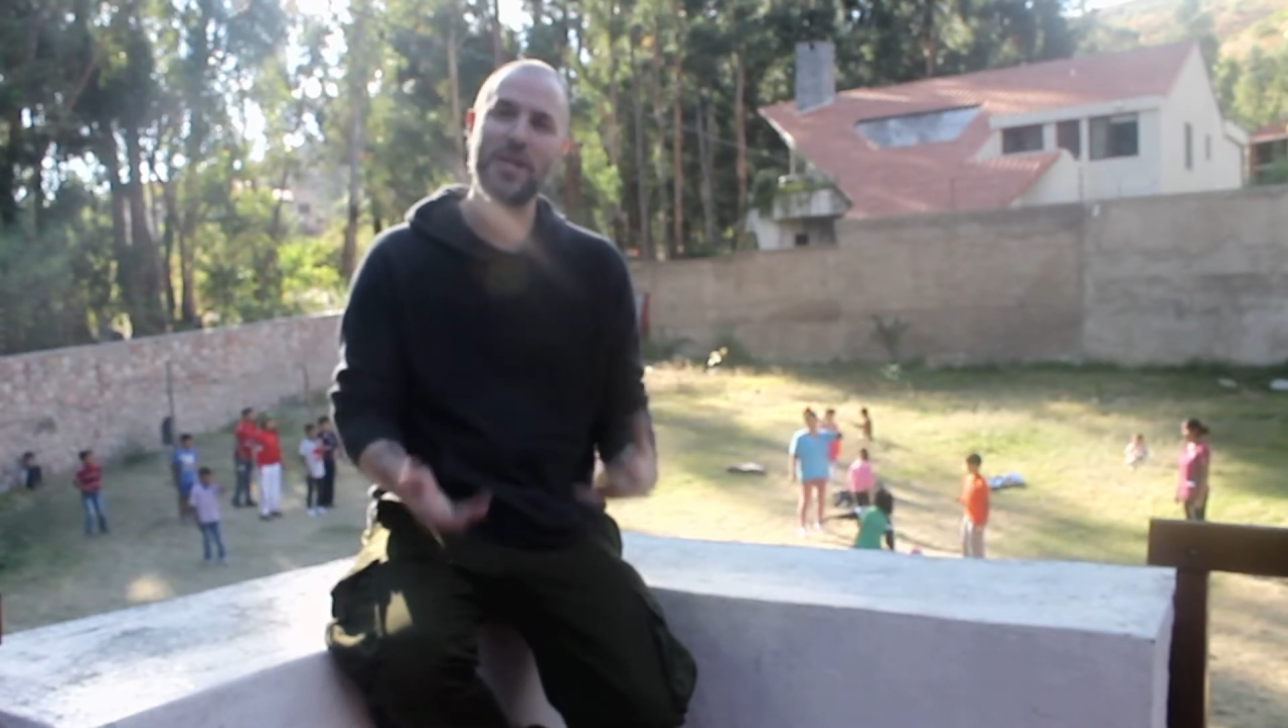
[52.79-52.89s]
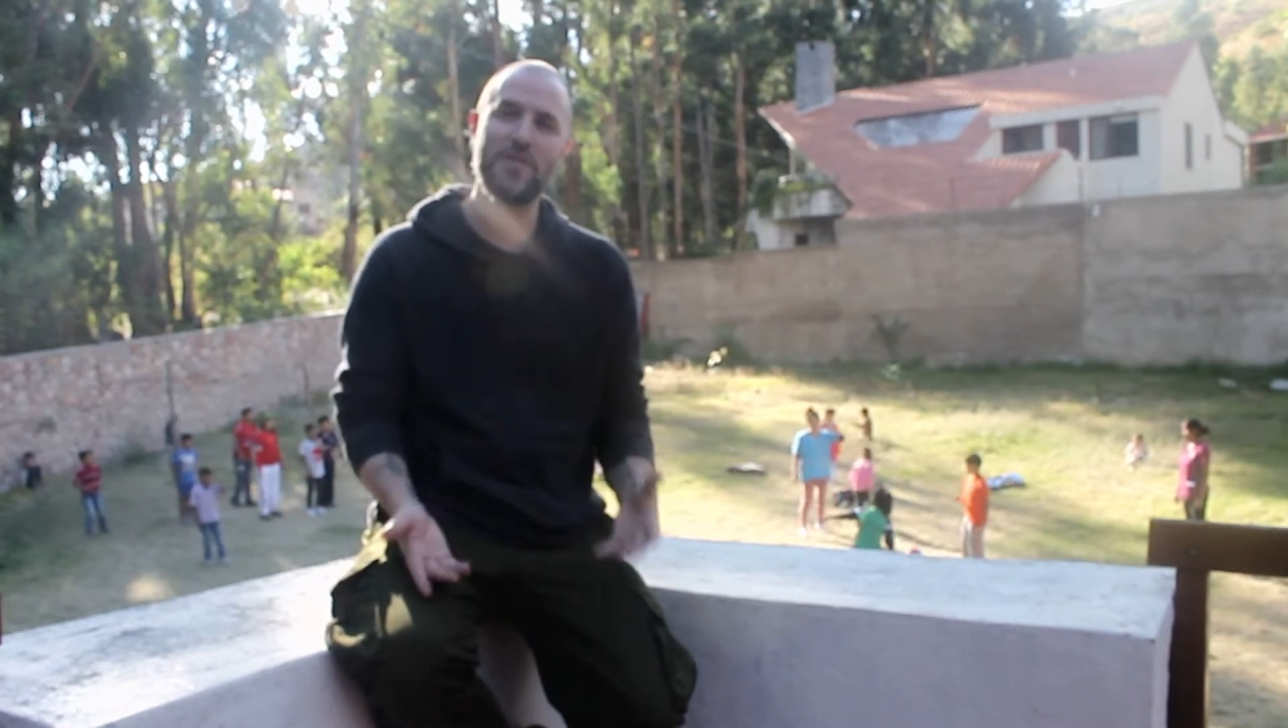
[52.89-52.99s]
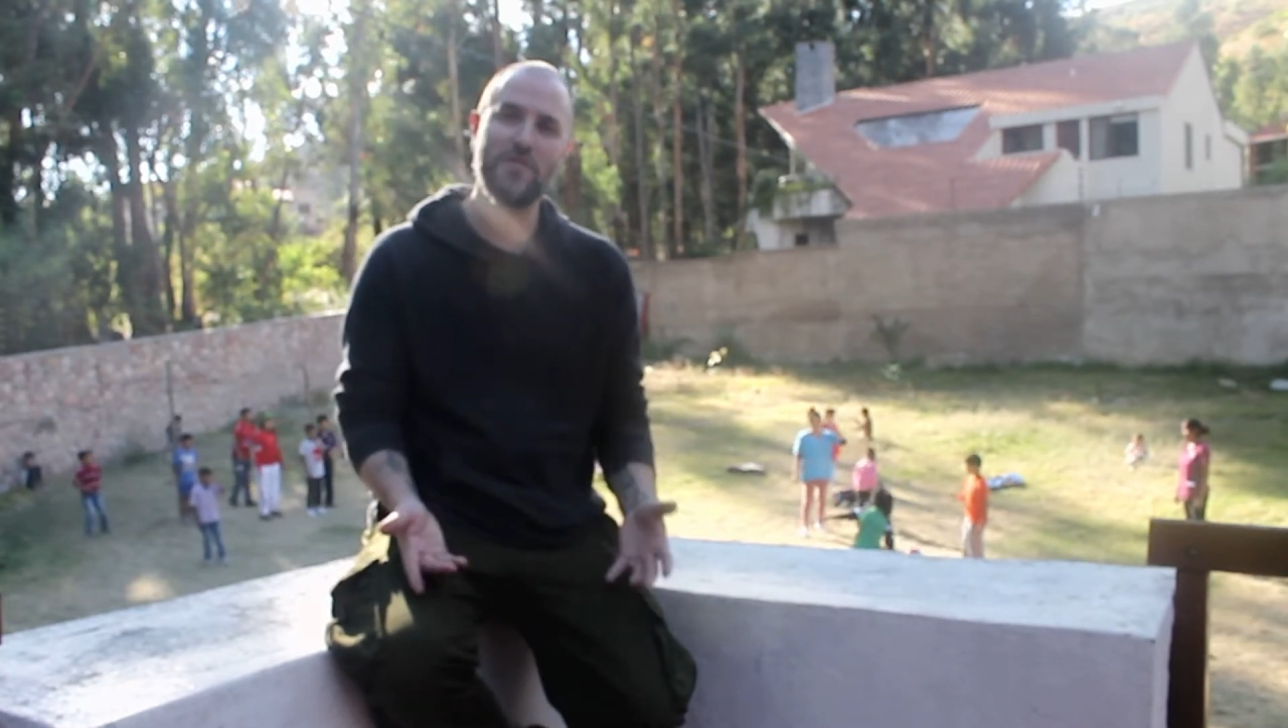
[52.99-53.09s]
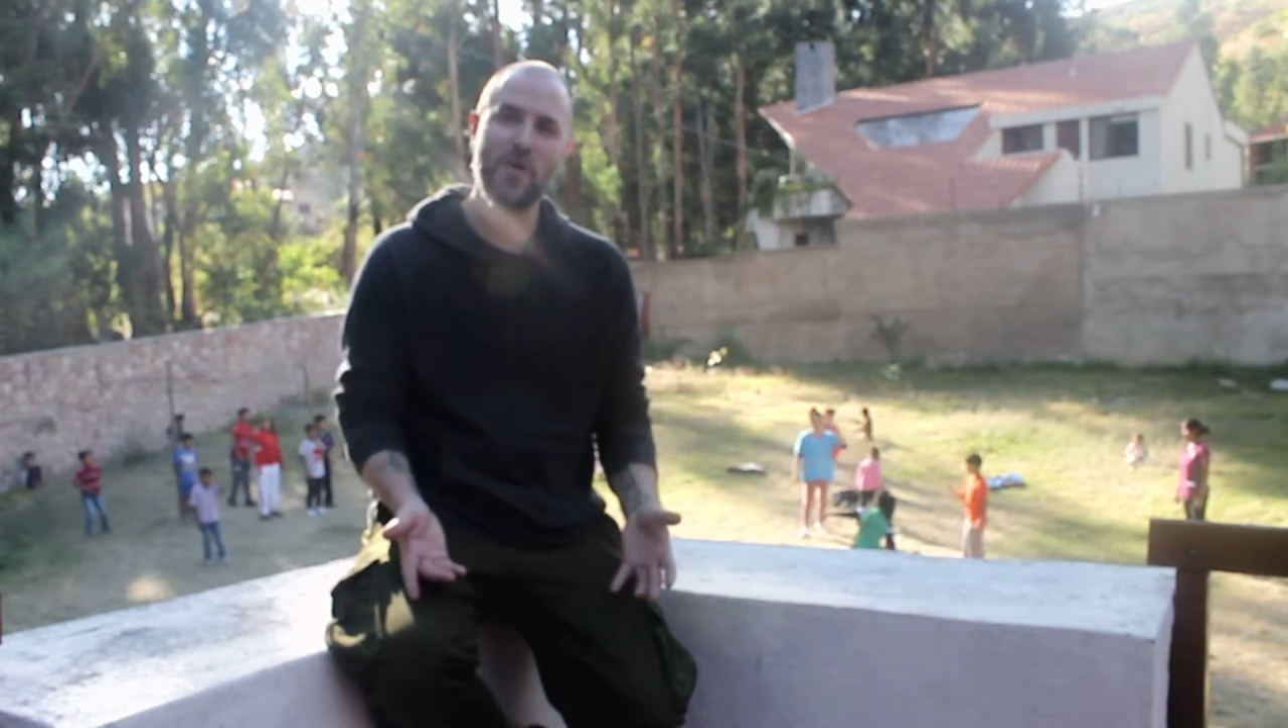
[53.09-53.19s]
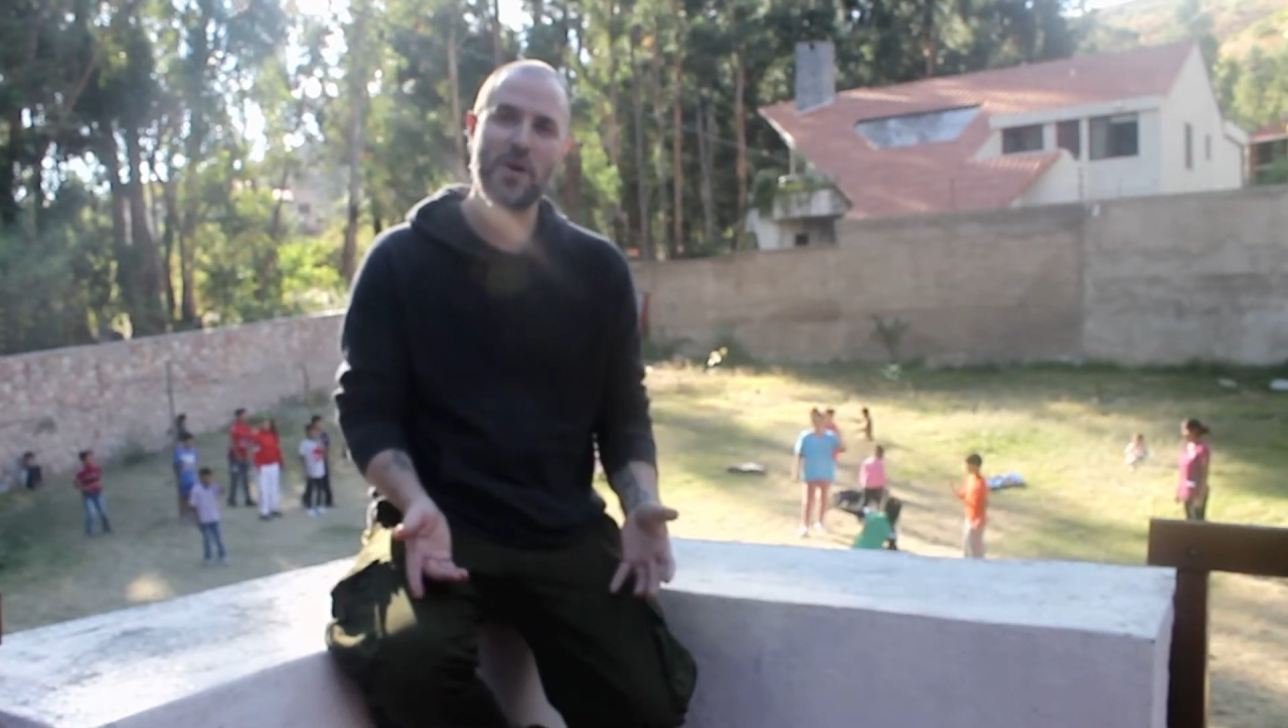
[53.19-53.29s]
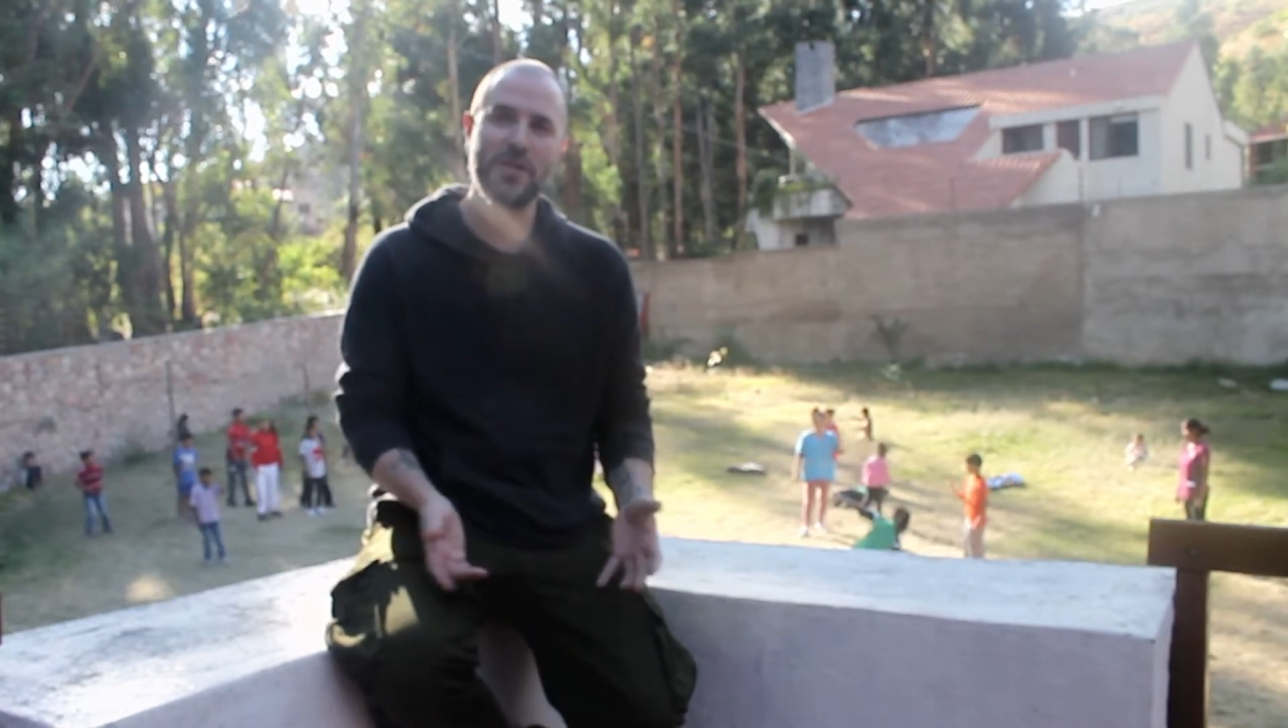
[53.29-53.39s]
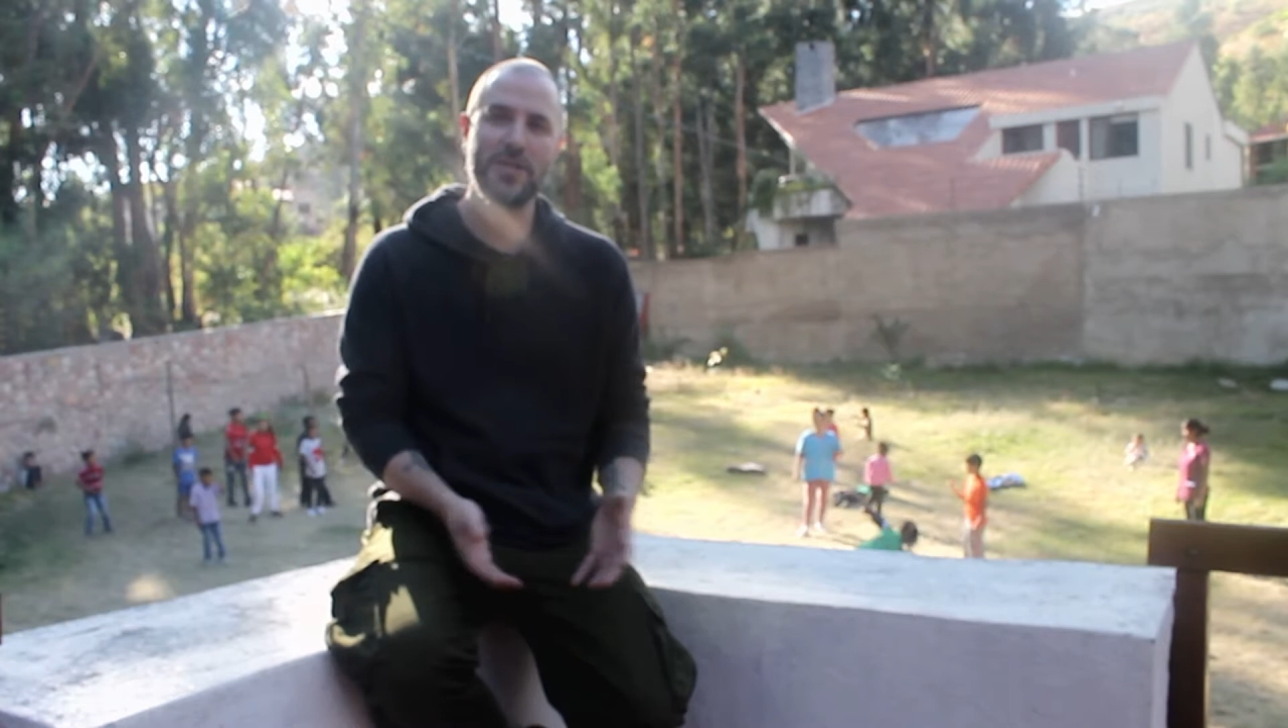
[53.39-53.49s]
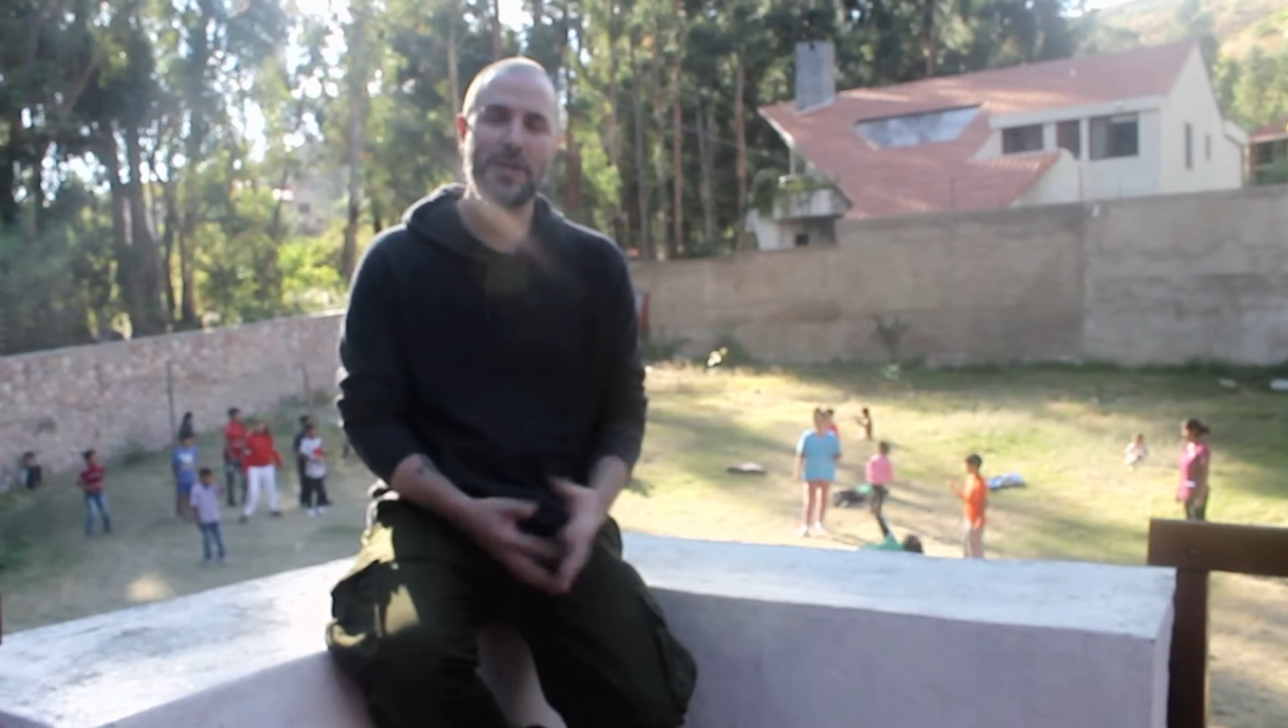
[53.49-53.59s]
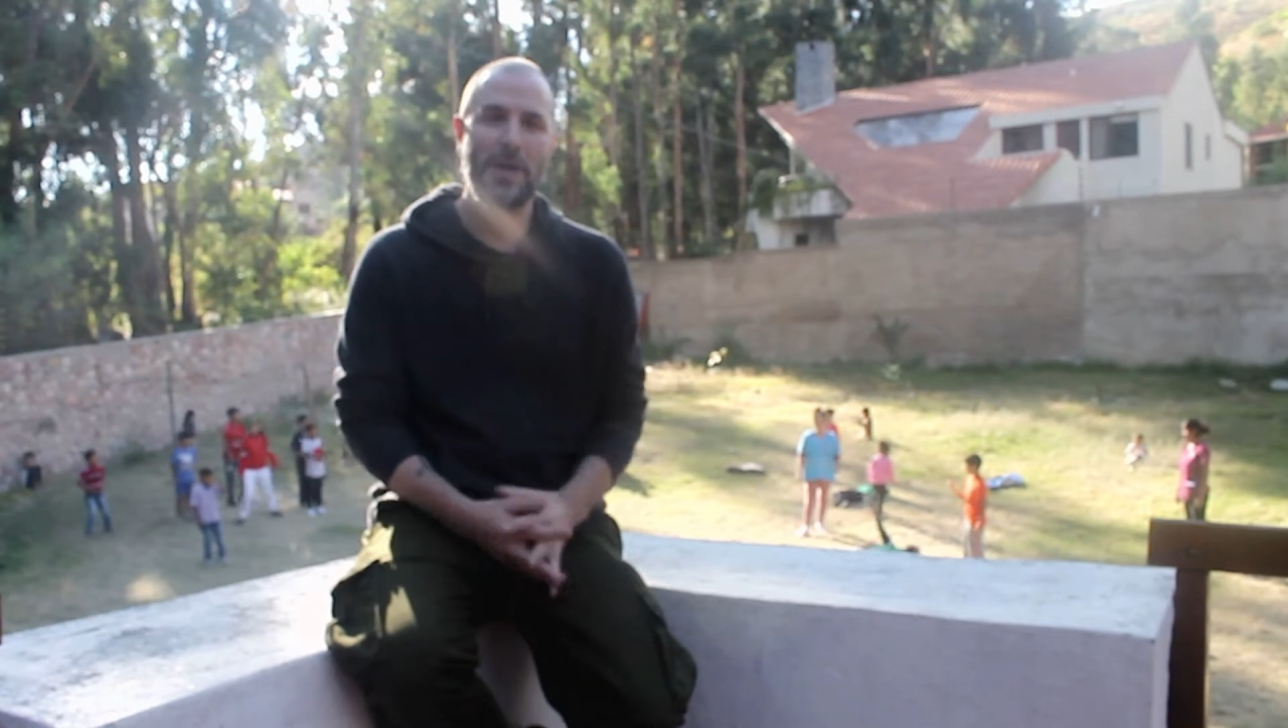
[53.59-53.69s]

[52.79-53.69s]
enforced.